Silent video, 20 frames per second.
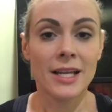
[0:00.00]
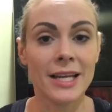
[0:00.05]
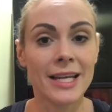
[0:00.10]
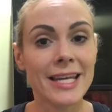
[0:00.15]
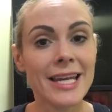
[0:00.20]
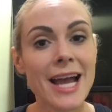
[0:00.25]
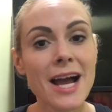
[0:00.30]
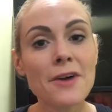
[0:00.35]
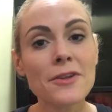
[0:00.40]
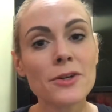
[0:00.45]

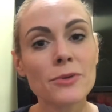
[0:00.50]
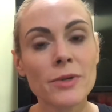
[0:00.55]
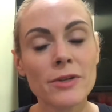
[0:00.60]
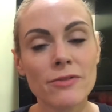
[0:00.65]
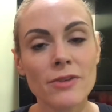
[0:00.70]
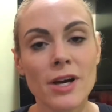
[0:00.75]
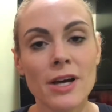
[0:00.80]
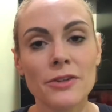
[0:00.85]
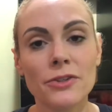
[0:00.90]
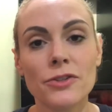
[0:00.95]
Now that we've
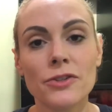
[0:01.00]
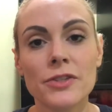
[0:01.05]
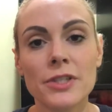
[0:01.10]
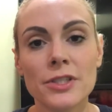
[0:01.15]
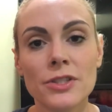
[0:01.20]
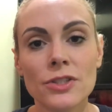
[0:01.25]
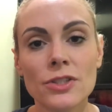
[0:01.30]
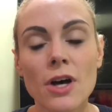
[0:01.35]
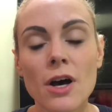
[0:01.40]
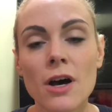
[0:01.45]
gone through the
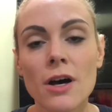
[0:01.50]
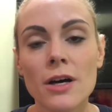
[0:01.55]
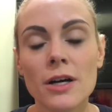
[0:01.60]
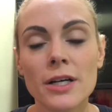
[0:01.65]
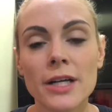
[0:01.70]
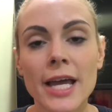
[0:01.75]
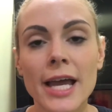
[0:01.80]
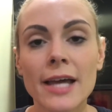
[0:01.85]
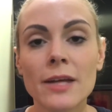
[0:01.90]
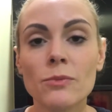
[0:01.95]

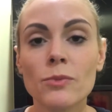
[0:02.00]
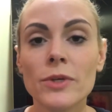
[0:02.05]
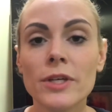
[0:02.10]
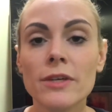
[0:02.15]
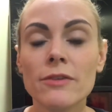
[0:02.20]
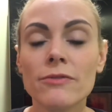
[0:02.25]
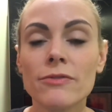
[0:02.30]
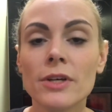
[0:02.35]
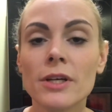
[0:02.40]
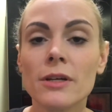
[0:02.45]
song and
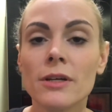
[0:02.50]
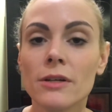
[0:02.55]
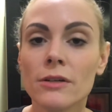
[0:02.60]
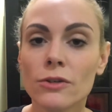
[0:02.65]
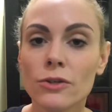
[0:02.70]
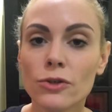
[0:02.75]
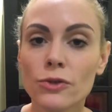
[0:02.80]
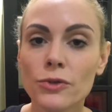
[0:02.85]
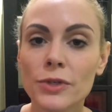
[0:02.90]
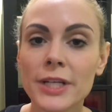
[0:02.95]
we've
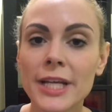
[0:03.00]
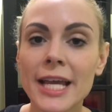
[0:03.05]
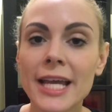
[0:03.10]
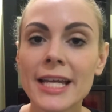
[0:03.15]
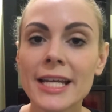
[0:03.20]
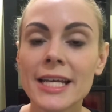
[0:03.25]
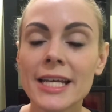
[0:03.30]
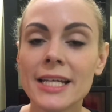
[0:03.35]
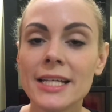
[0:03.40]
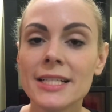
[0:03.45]

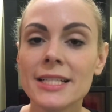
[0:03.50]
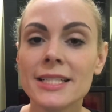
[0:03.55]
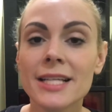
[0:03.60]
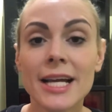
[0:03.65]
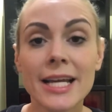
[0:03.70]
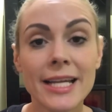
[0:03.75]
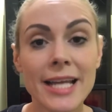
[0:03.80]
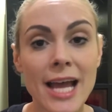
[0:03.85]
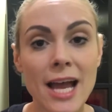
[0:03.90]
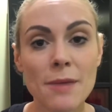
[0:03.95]
created
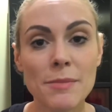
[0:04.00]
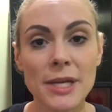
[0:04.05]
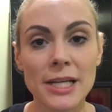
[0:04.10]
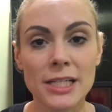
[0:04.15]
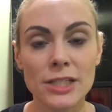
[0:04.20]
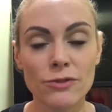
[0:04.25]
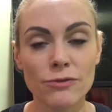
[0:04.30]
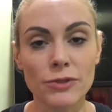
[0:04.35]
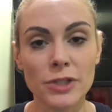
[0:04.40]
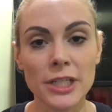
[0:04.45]

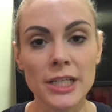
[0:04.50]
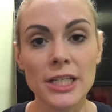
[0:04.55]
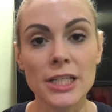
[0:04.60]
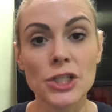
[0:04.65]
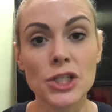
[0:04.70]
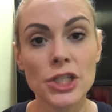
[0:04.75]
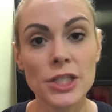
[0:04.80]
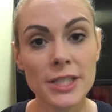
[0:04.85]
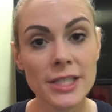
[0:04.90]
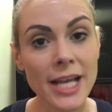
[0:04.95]
dynamics for
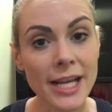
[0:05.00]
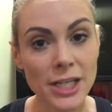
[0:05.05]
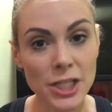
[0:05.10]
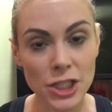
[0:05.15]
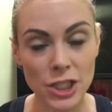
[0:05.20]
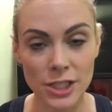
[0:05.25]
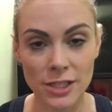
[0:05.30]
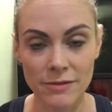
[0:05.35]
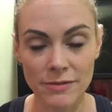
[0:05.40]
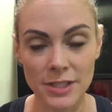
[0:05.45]
each
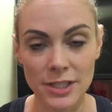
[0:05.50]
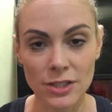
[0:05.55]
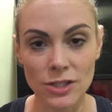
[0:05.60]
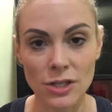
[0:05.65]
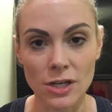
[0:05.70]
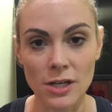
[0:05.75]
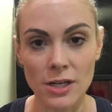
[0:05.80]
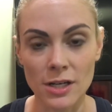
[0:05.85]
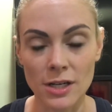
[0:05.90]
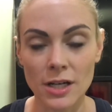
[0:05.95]
section of the
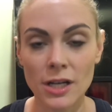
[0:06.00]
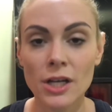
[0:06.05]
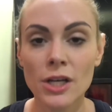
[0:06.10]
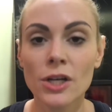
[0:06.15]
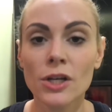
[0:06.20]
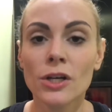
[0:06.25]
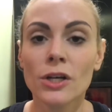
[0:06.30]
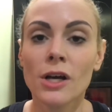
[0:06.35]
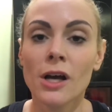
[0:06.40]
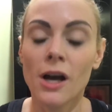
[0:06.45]
song,
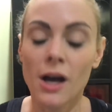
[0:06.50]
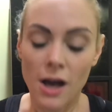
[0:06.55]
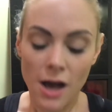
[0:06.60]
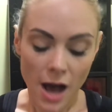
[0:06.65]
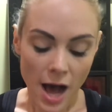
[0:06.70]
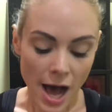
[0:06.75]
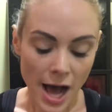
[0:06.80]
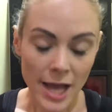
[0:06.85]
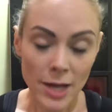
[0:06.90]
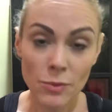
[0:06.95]

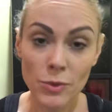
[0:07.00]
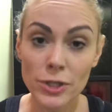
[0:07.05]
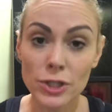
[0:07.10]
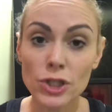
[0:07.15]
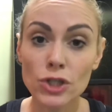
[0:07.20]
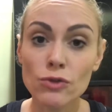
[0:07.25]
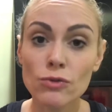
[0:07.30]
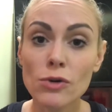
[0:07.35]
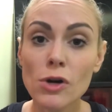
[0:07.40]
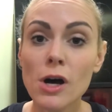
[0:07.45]
I would
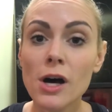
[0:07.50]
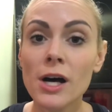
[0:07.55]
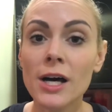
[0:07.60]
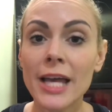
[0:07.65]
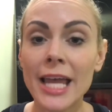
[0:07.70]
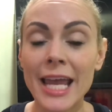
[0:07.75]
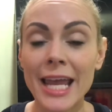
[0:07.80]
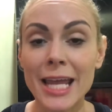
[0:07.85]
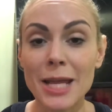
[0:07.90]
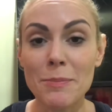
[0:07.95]
draw
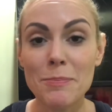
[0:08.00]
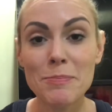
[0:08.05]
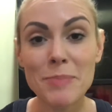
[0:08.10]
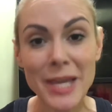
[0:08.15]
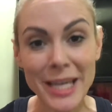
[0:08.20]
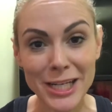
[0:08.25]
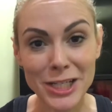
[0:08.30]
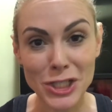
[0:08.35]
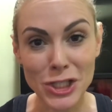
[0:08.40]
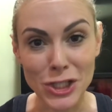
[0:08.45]
a
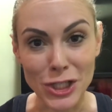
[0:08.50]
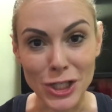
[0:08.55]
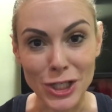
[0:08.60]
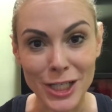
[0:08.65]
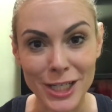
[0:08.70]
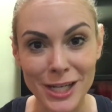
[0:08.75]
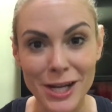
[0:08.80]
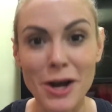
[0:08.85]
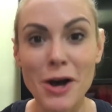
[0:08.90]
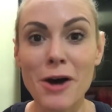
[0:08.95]

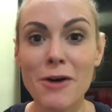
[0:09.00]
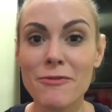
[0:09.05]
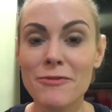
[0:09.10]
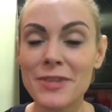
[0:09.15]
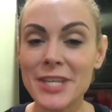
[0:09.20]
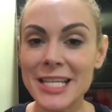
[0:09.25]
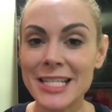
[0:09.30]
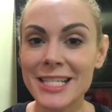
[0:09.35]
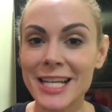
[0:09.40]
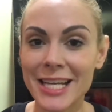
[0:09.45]
picture of
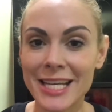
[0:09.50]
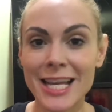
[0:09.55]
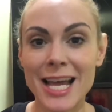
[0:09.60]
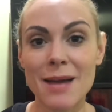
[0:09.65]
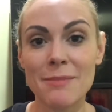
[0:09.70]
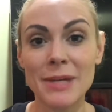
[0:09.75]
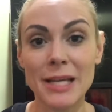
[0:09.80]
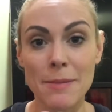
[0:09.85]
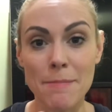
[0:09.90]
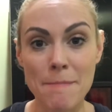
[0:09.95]
the
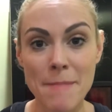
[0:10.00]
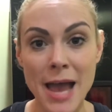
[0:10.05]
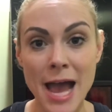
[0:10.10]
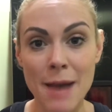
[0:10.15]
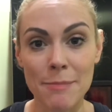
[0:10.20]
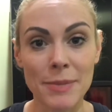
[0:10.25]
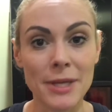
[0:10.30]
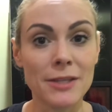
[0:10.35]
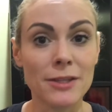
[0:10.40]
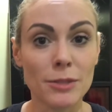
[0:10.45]
dynamic
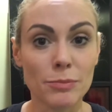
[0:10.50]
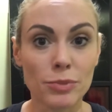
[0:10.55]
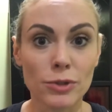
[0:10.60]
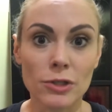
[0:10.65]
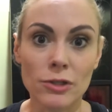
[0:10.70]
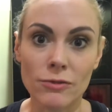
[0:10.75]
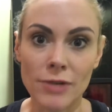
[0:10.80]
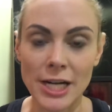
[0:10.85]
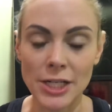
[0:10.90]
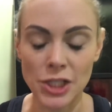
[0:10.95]
map and the
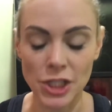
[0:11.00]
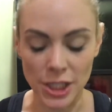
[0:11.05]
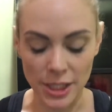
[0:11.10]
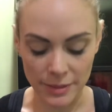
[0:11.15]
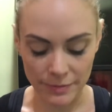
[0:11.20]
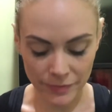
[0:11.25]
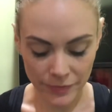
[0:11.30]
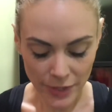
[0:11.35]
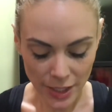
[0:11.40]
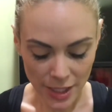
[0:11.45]
progression.
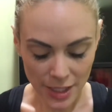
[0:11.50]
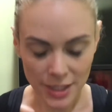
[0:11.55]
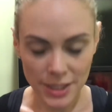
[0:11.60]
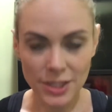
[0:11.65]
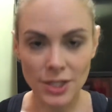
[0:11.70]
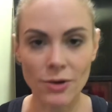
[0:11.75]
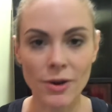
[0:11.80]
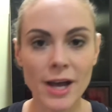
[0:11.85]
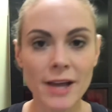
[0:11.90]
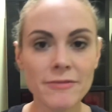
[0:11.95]

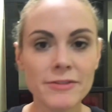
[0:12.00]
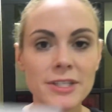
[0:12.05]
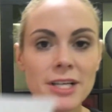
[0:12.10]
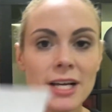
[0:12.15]
So I've